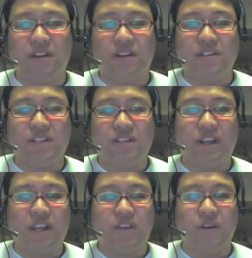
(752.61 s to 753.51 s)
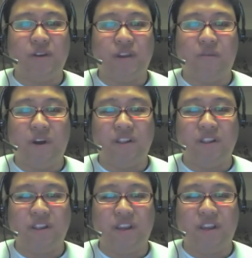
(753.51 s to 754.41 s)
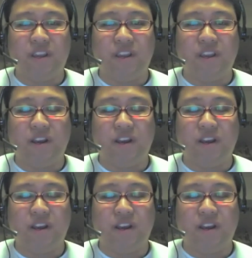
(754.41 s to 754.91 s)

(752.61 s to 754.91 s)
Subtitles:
Sendai Ikue won the